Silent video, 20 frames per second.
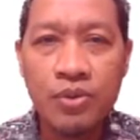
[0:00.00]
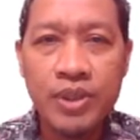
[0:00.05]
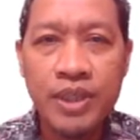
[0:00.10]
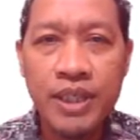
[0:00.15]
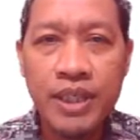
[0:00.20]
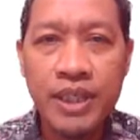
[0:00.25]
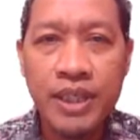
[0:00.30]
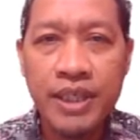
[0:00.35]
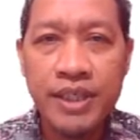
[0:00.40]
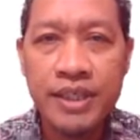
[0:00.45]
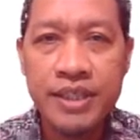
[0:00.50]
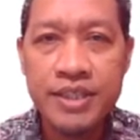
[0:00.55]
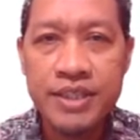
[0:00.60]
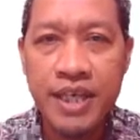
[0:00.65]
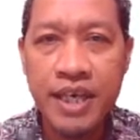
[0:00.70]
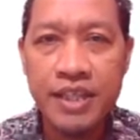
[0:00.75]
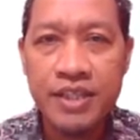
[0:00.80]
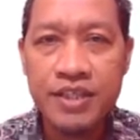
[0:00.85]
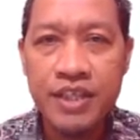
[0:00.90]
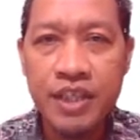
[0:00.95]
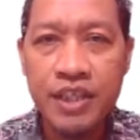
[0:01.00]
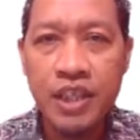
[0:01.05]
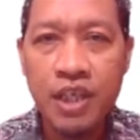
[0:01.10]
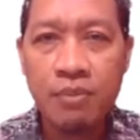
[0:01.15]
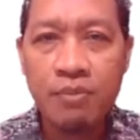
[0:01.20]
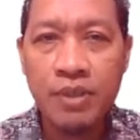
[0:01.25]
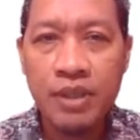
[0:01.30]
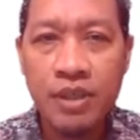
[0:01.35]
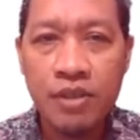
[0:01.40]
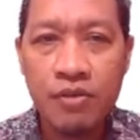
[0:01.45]
Good day, ladies and
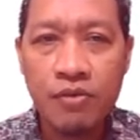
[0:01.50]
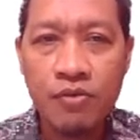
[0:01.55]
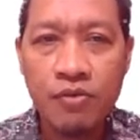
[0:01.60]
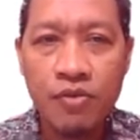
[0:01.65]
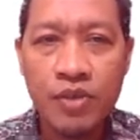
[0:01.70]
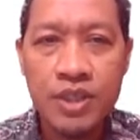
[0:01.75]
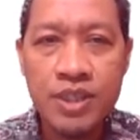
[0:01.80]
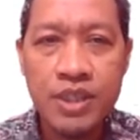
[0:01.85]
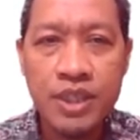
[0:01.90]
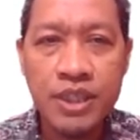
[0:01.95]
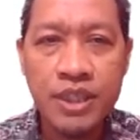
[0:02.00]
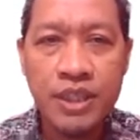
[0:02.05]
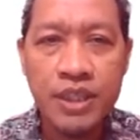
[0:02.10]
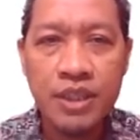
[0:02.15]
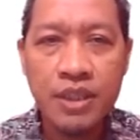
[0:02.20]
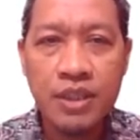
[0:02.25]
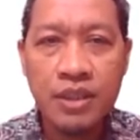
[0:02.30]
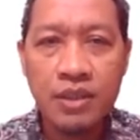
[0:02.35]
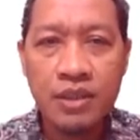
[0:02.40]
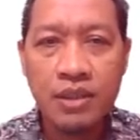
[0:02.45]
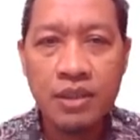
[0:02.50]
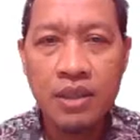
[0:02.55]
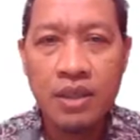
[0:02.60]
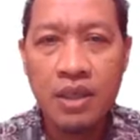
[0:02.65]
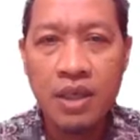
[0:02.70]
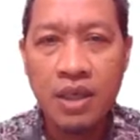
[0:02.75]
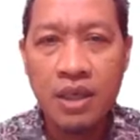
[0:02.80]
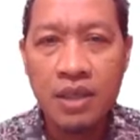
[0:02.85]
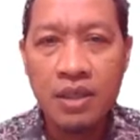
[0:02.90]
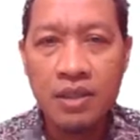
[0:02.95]
gentlemen. Firstly,
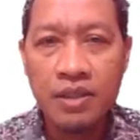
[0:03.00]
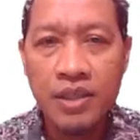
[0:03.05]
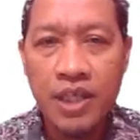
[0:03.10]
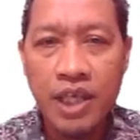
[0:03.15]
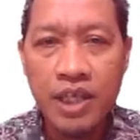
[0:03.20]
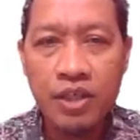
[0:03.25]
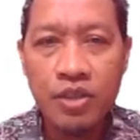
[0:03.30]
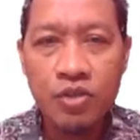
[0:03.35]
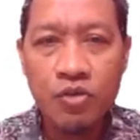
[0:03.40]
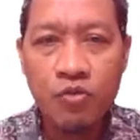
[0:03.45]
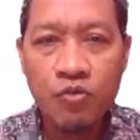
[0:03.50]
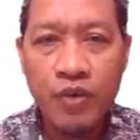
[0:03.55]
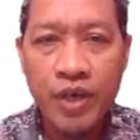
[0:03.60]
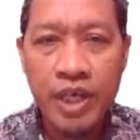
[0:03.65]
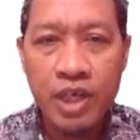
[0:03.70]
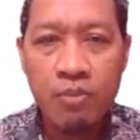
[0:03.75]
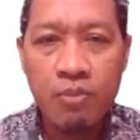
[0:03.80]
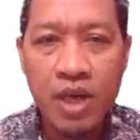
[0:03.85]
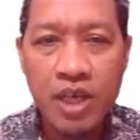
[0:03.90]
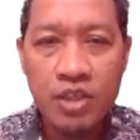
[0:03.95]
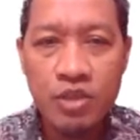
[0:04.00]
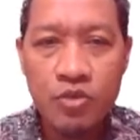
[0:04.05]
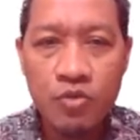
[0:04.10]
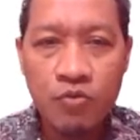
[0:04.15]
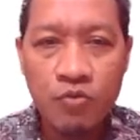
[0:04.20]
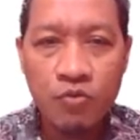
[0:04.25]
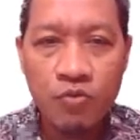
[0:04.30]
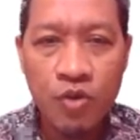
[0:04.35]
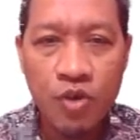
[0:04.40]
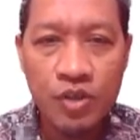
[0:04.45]
thank you very
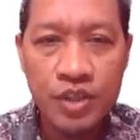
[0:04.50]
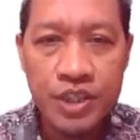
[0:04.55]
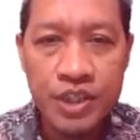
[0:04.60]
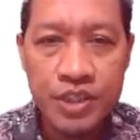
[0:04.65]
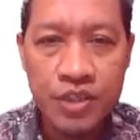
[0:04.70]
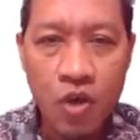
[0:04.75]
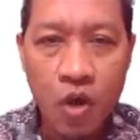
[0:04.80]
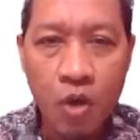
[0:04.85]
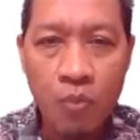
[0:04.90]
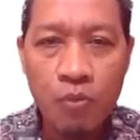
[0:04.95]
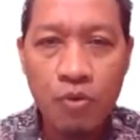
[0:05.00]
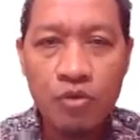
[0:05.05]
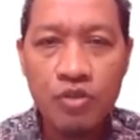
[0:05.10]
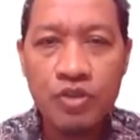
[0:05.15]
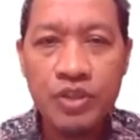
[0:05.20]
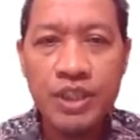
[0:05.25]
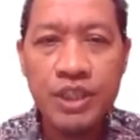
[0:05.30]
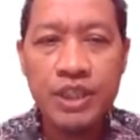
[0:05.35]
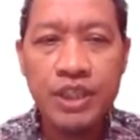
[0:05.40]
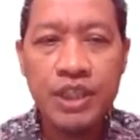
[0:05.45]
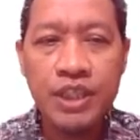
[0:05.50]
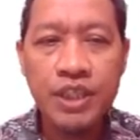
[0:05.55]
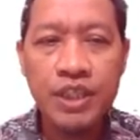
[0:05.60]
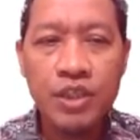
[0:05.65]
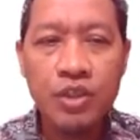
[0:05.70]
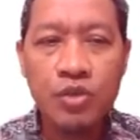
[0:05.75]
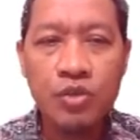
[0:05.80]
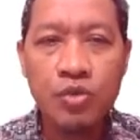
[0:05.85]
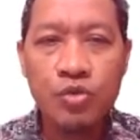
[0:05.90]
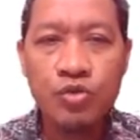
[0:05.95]
much for this
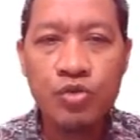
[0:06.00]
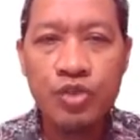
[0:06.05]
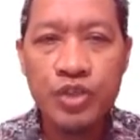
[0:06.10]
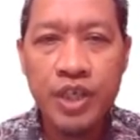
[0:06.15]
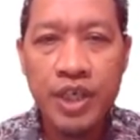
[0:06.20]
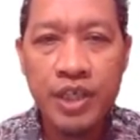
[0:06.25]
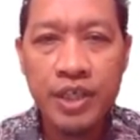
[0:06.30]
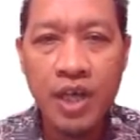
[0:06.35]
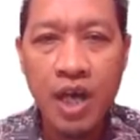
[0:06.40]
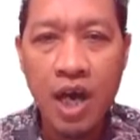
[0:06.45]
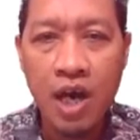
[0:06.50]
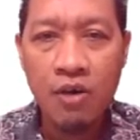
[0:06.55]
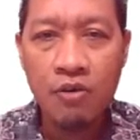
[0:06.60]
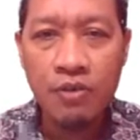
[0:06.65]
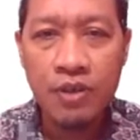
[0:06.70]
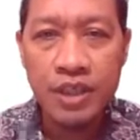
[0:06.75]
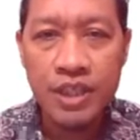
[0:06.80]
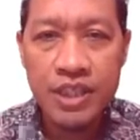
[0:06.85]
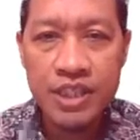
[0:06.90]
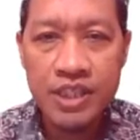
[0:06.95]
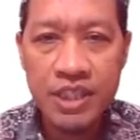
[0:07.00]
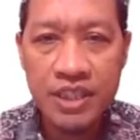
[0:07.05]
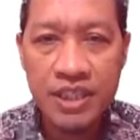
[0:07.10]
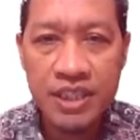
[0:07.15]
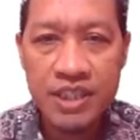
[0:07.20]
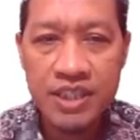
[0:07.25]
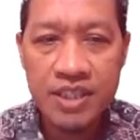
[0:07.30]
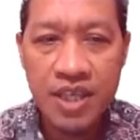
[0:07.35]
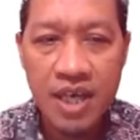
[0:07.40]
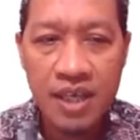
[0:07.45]
opportunity to share our
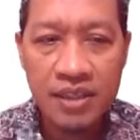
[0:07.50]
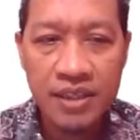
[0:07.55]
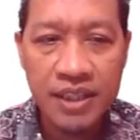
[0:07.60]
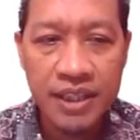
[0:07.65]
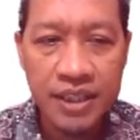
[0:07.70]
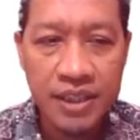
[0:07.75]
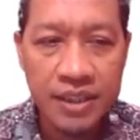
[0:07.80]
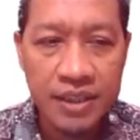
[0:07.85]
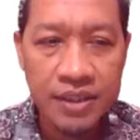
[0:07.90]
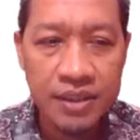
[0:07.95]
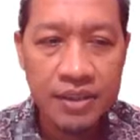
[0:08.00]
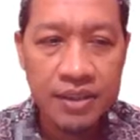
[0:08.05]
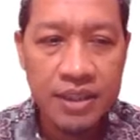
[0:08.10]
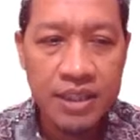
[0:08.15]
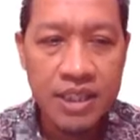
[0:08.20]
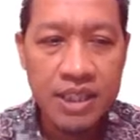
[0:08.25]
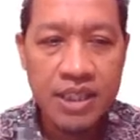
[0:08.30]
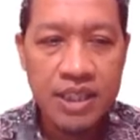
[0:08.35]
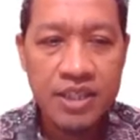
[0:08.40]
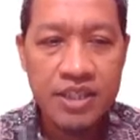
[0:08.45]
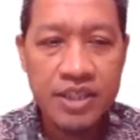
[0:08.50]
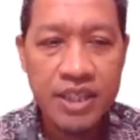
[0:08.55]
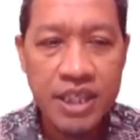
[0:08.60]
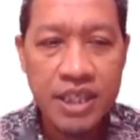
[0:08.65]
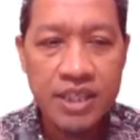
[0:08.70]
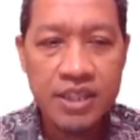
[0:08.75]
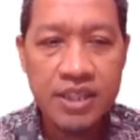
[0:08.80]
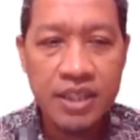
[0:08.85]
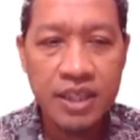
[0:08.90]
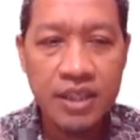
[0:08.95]
research result in
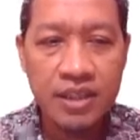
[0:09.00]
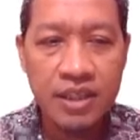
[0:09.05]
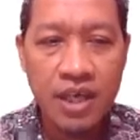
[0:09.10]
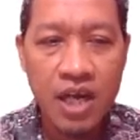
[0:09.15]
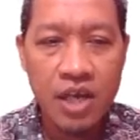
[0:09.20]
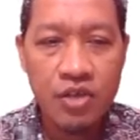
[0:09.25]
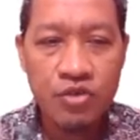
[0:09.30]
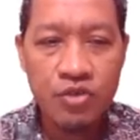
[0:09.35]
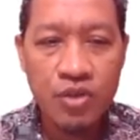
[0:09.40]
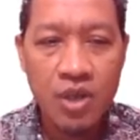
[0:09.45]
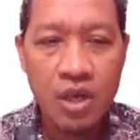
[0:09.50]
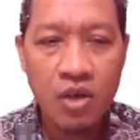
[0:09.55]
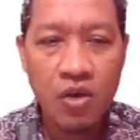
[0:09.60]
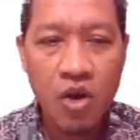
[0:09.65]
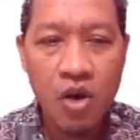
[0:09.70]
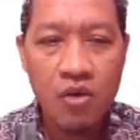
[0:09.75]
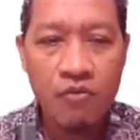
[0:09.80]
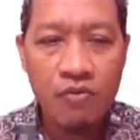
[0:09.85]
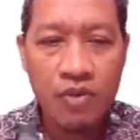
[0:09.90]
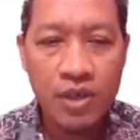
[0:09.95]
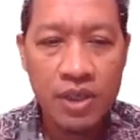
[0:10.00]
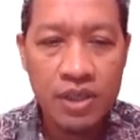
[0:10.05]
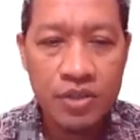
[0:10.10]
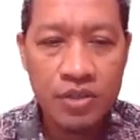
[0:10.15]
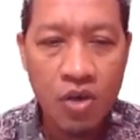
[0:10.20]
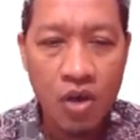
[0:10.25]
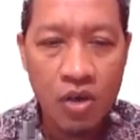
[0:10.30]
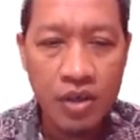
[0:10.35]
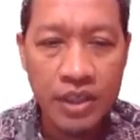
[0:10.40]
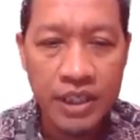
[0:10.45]
6th International
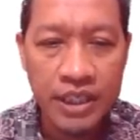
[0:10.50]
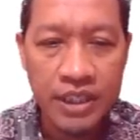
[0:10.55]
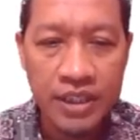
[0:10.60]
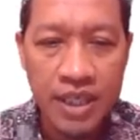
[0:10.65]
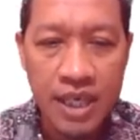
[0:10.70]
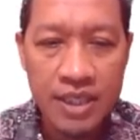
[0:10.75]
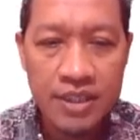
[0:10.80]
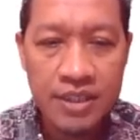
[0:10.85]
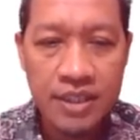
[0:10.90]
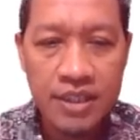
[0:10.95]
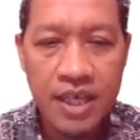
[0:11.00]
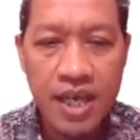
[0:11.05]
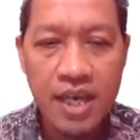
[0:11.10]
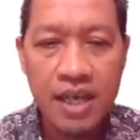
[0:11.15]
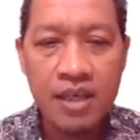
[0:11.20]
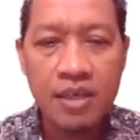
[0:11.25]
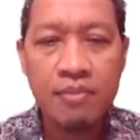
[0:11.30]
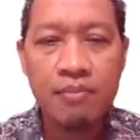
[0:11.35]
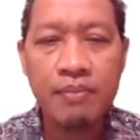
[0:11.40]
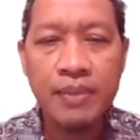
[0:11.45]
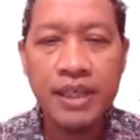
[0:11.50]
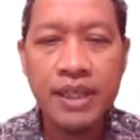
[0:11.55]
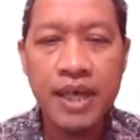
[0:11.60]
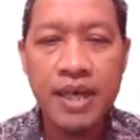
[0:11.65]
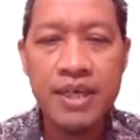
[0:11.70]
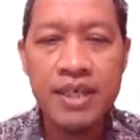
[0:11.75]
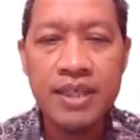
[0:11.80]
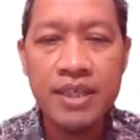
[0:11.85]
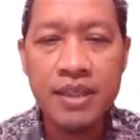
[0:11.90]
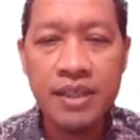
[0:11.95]
Conference on Industrial,
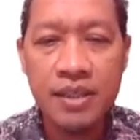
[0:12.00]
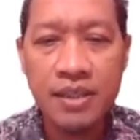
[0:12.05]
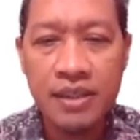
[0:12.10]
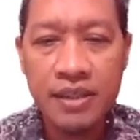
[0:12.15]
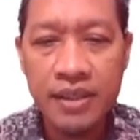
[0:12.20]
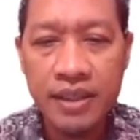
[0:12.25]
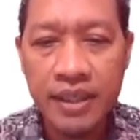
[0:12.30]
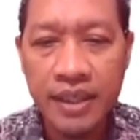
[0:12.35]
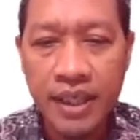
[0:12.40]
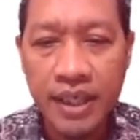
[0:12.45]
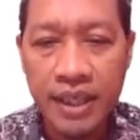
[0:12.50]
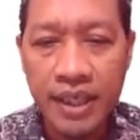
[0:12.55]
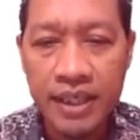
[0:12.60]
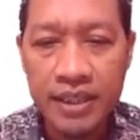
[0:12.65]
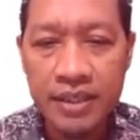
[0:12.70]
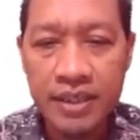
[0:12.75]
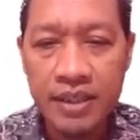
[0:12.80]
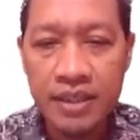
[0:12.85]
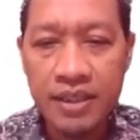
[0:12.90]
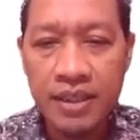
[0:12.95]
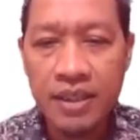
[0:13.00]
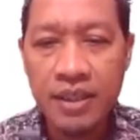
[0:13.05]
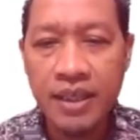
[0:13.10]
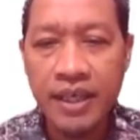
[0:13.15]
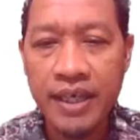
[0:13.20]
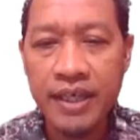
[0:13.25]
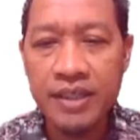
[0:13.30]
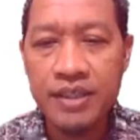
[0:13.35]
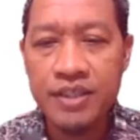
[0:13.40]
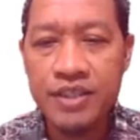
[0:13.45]
Mechanical,
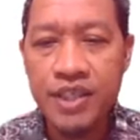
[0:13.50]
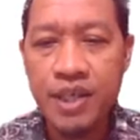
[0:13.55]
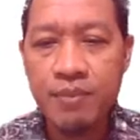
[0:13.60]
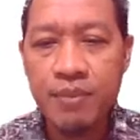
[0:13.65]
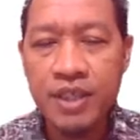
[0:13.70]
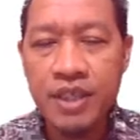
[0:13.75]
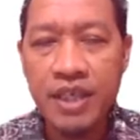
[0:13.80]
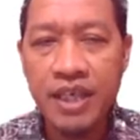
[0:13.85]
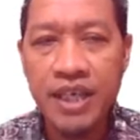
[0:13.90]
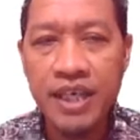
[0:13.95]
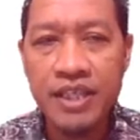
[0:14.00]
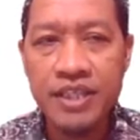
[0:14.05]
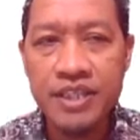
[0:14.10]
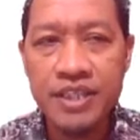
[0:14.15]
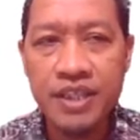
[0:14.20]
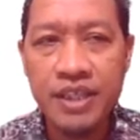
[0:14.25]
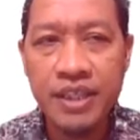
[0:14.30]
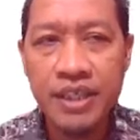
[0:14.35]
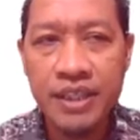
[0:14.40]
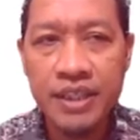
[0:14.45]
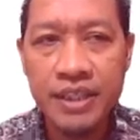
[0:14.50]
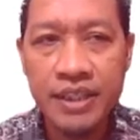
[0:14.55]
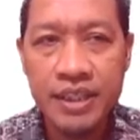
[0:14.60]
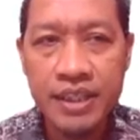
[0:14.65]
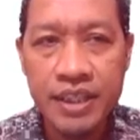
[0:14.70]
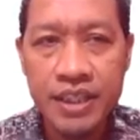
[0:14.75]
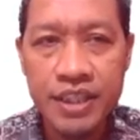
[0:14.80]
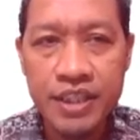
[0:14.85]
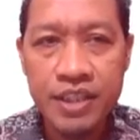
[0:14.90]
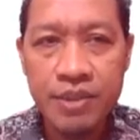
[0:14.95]
Electrical, and Chemical
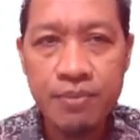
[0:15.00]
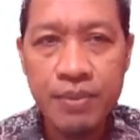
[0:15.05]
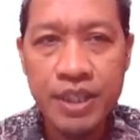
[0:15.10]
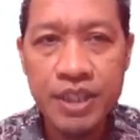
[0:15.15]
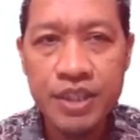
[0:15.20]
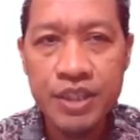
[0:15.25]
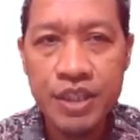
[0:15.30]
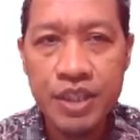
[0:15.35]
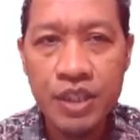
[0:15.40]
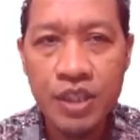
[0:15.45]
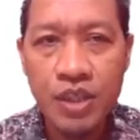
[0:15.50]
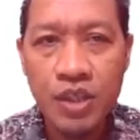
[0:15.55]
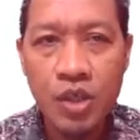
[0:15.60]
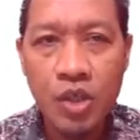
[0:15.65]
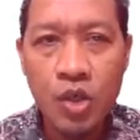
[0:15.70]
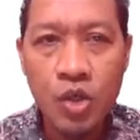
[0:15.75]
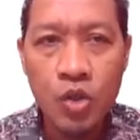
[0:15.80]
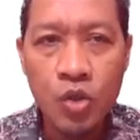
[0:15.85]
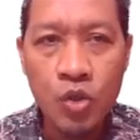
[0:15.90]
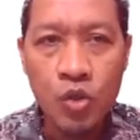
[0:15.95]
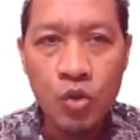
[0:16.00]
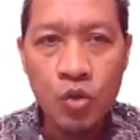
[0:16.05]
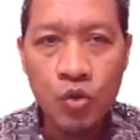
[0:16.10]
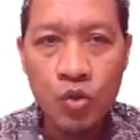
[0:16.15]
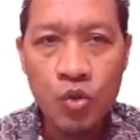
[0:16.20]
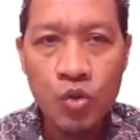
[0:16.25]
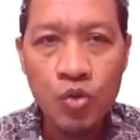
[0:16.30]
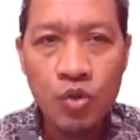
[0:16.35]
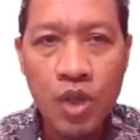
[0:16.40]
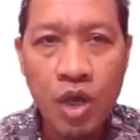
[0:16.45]
Engineering ICIMECE
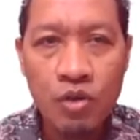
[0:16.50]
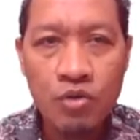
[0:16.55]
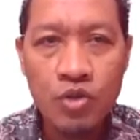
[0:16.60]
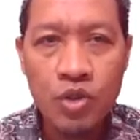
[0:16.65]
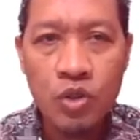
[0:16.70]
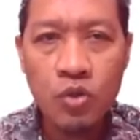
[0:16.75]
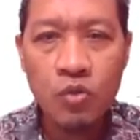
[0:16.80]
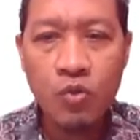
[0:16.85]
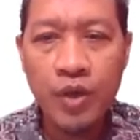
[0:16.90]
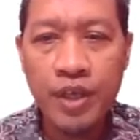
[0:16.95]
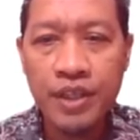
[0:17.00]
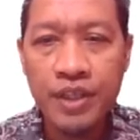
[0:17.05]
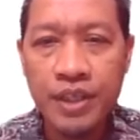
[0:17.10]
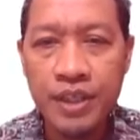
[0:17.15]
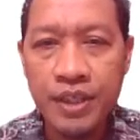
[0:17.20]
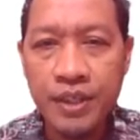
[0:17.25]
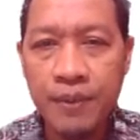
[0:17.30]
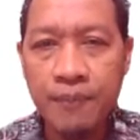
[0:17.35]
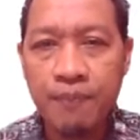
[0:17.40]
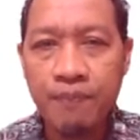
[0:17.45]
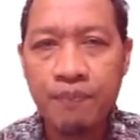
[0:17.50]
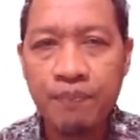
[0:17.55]
2020.